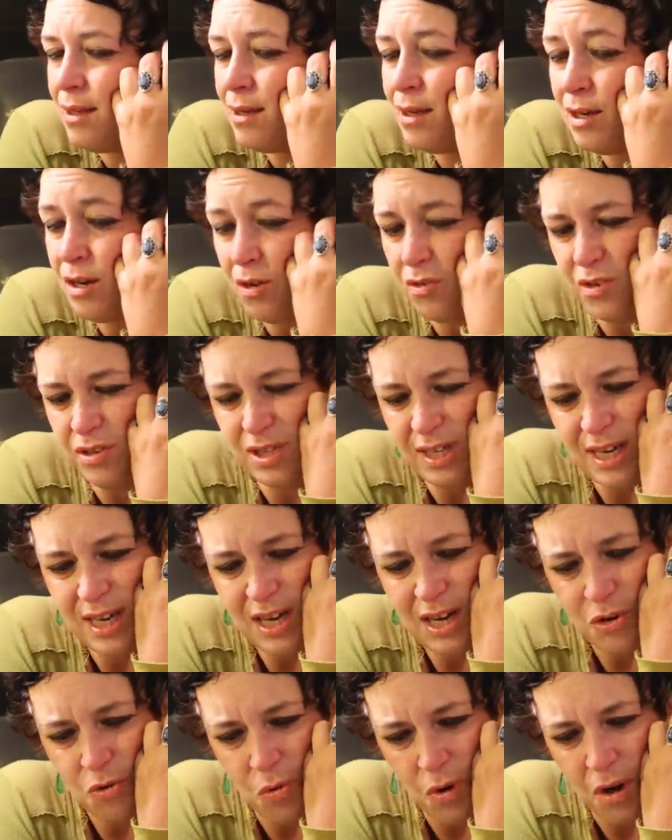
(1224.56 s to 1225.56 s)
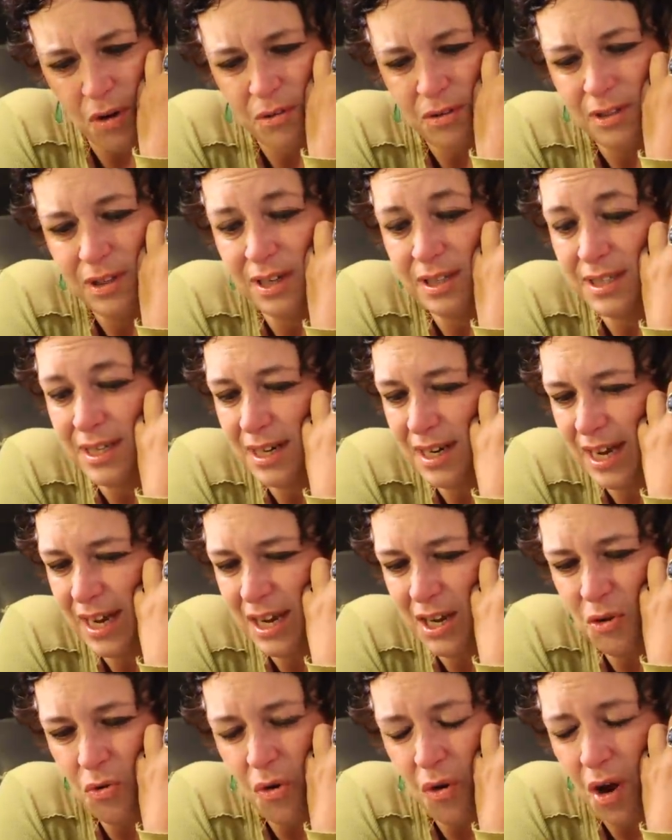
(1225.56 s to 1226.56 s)
you know there's equal it's an
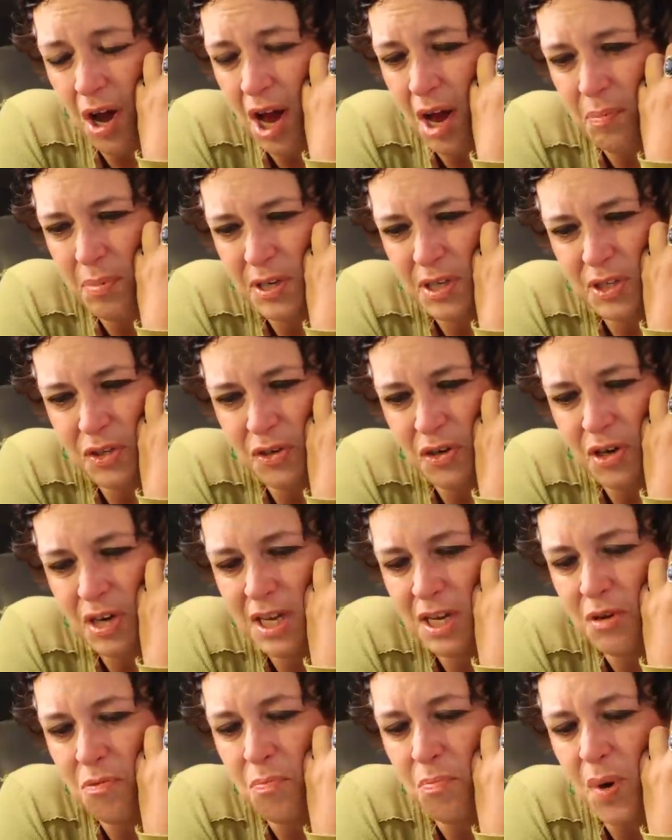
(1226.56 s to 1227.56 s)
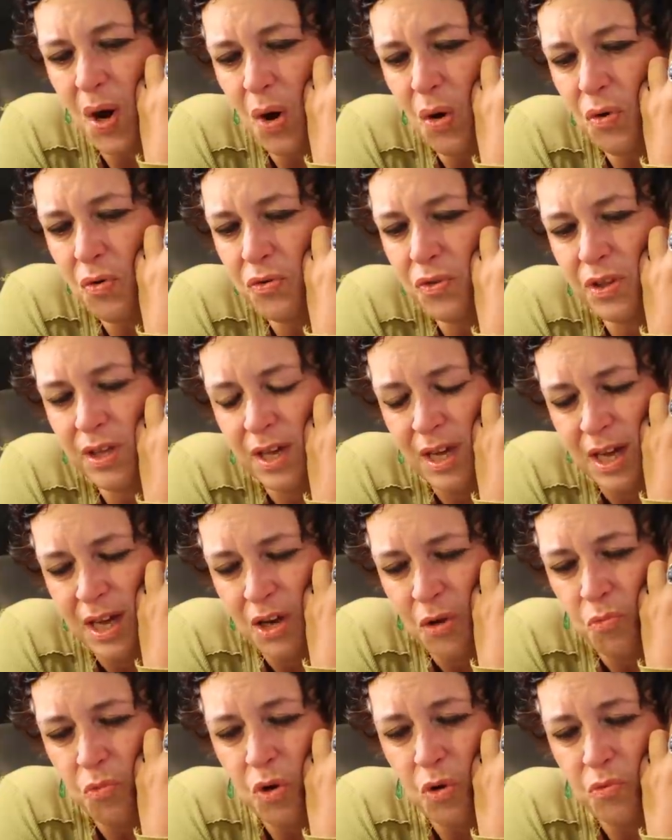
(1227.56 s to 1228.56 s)
equal opportunity you both
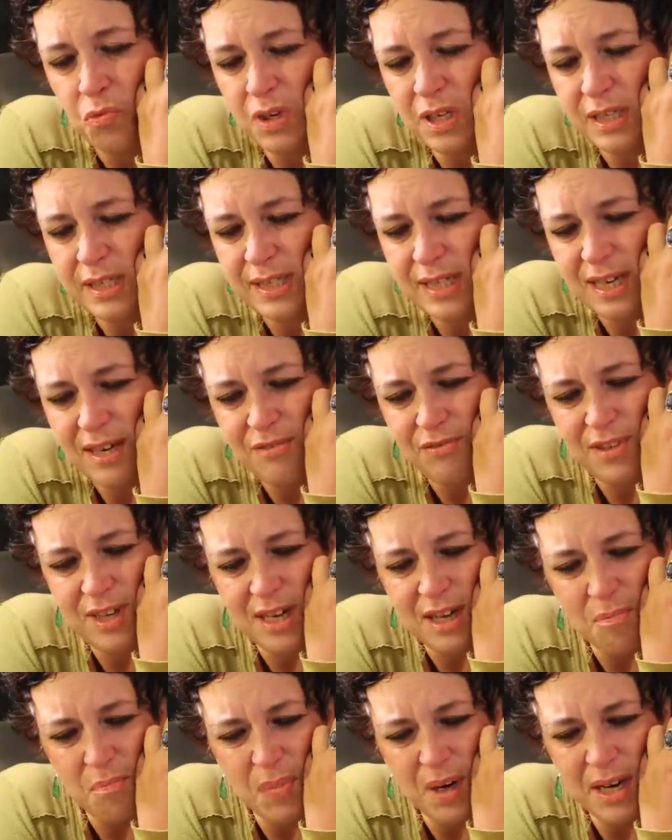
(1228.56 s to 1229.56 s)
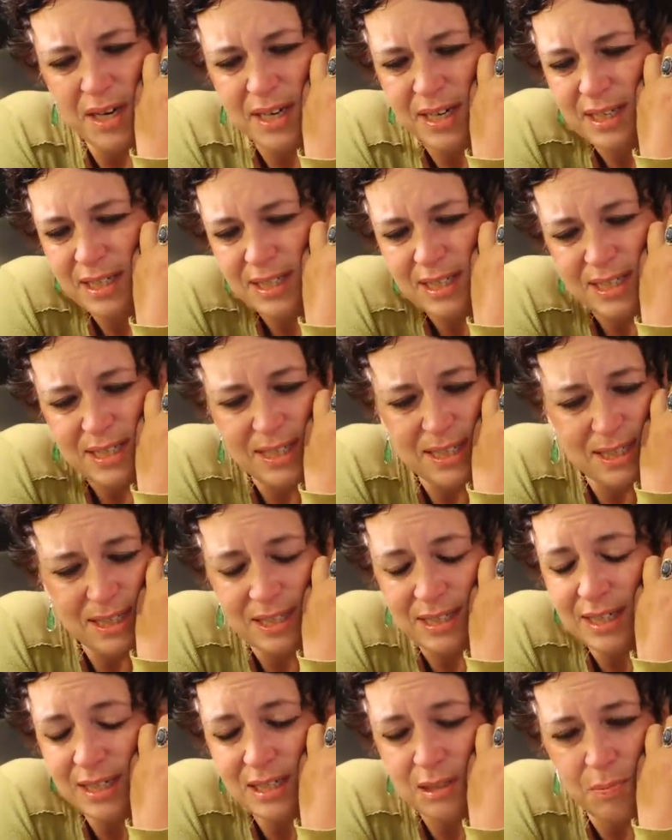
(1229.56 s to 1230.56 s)
will receive the abundance this the
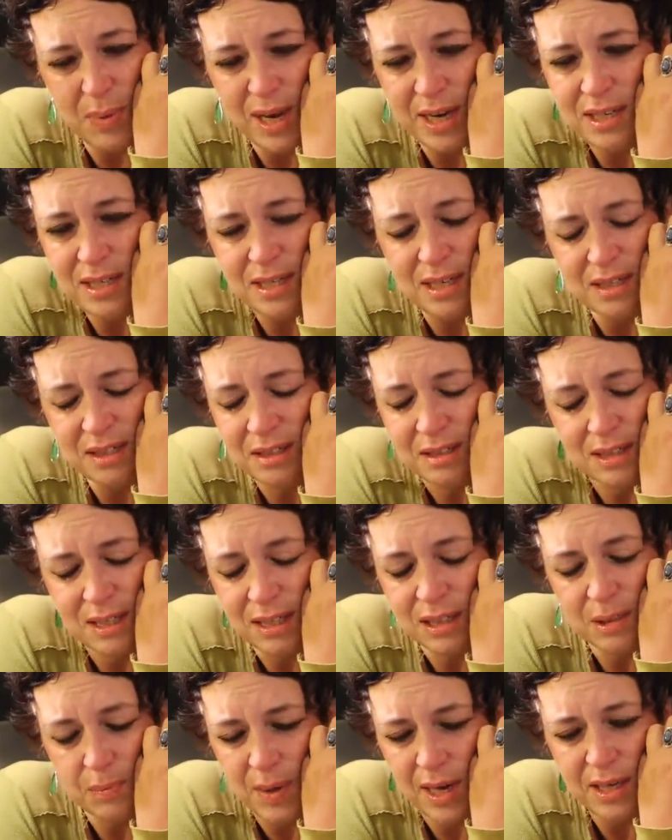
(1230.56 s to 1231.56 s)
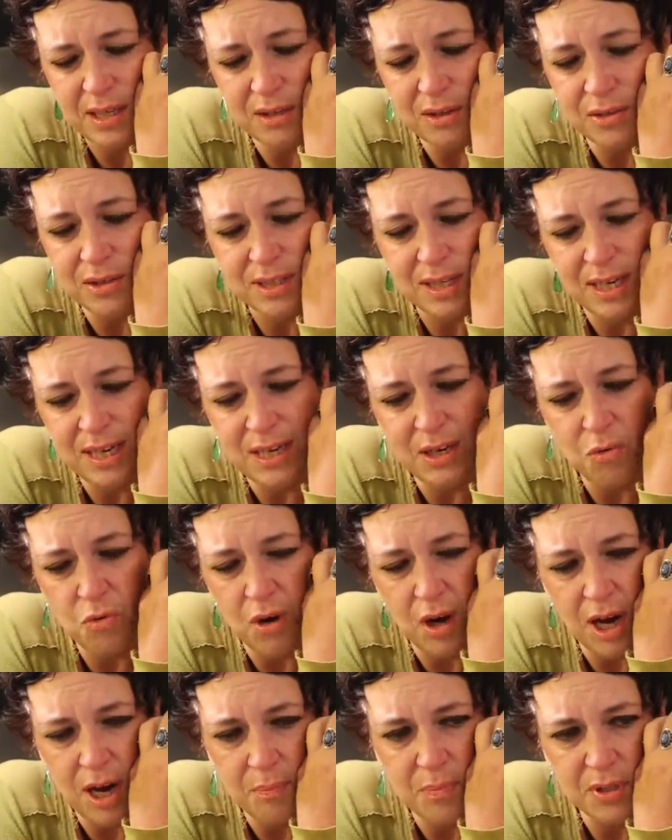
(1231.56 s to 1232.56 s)
six of Pent- the six of pentacles the equal
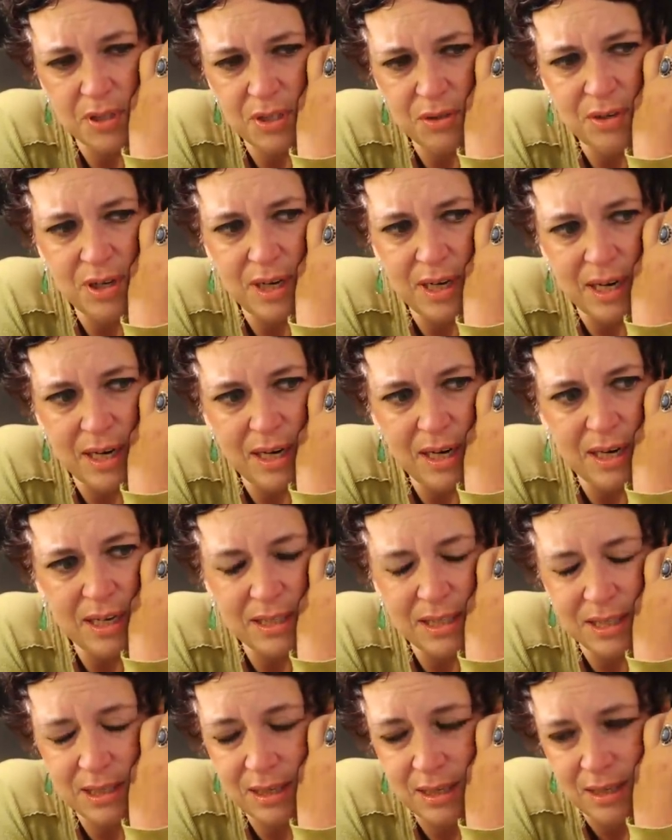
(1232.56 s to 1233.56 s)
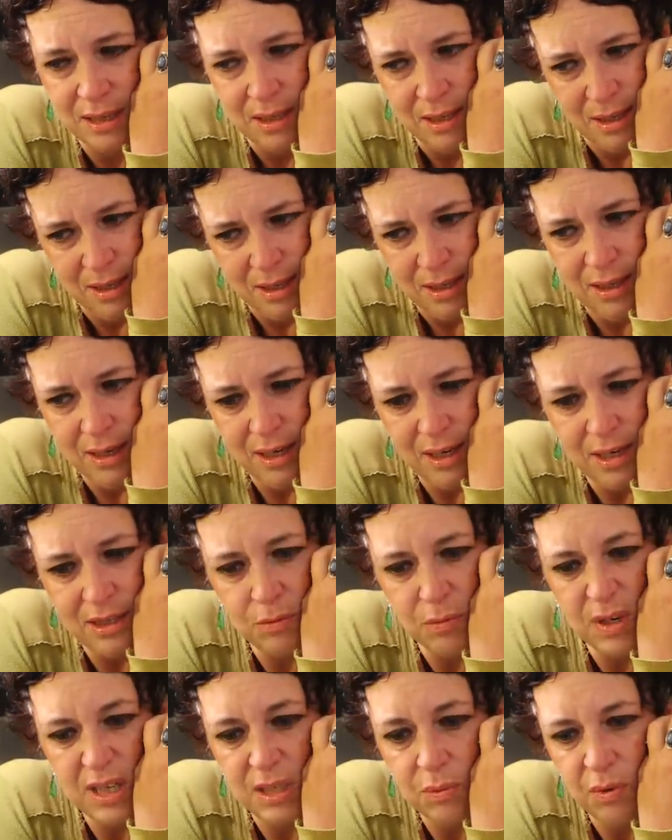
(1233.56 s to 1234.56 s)
opportunity it is it is.
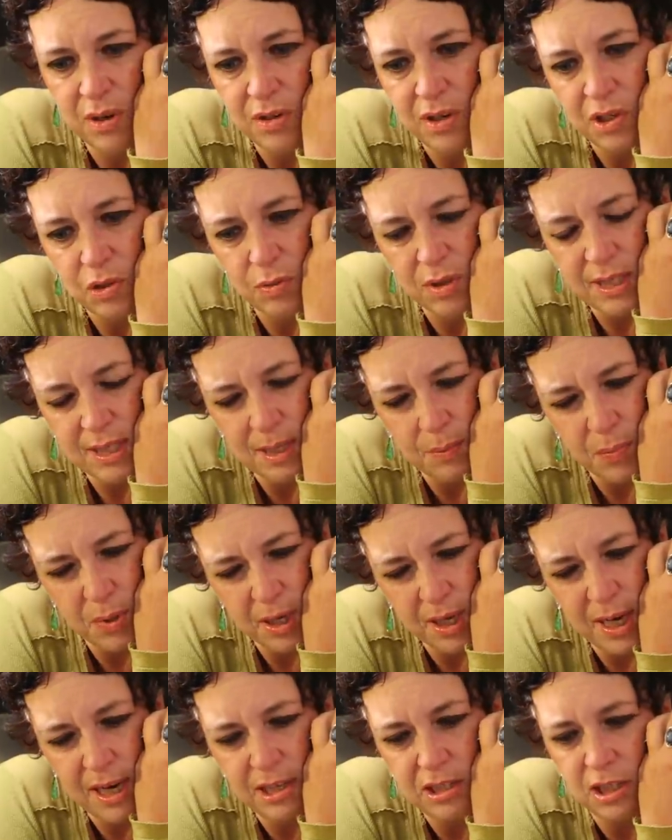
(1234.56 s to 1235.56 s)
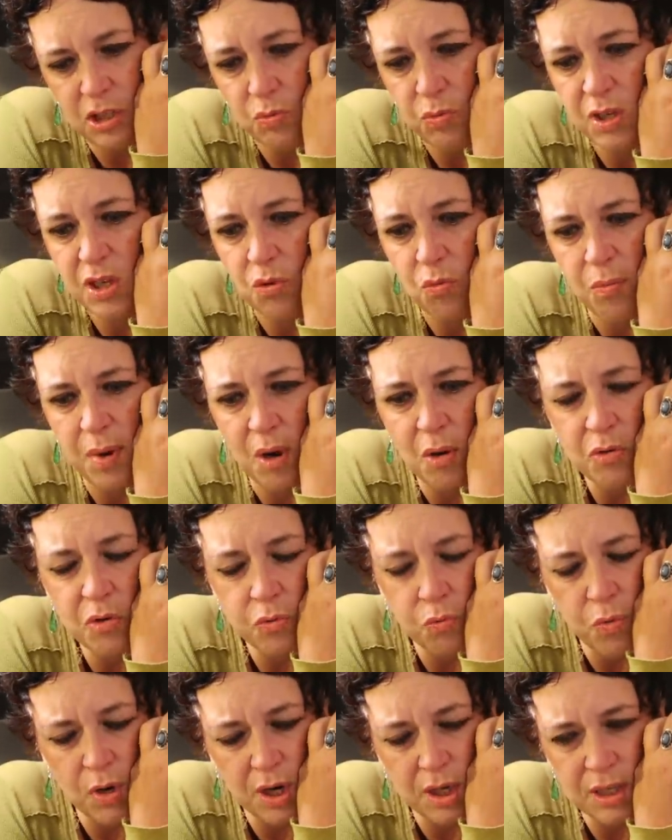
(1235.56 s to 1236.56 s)
It's where there's reciprocations, where you
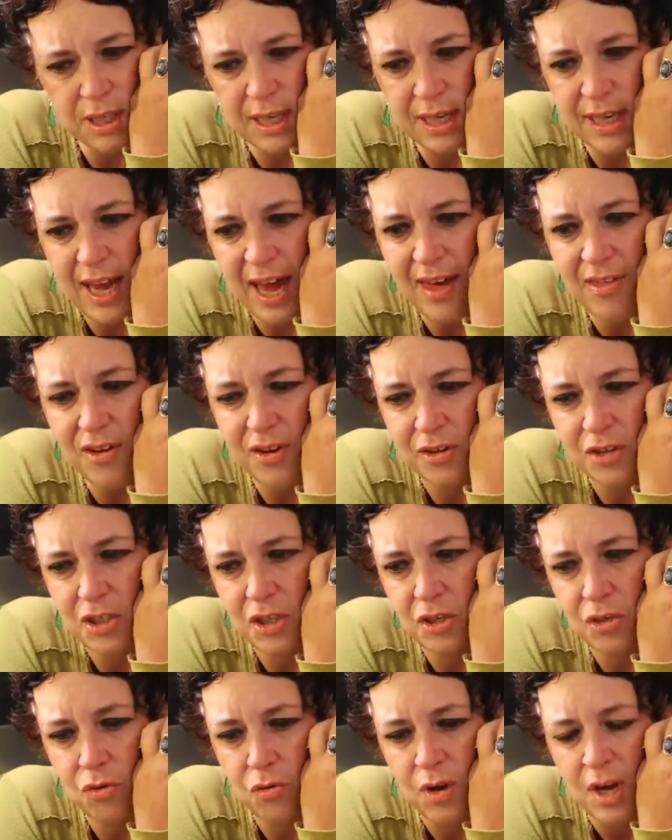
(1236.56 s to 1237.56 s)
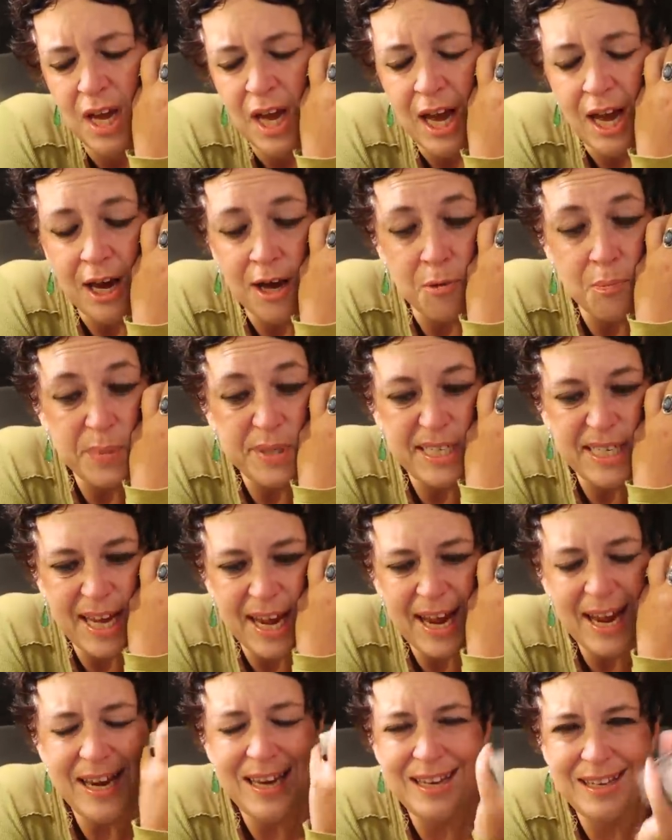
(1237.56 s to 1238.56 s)
both work together to
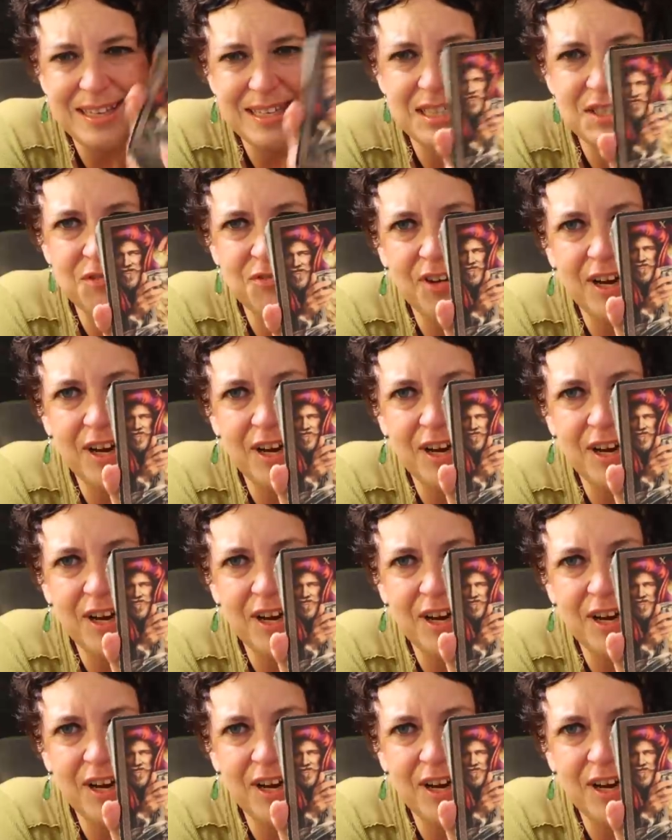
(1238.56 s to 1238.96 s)
obtain this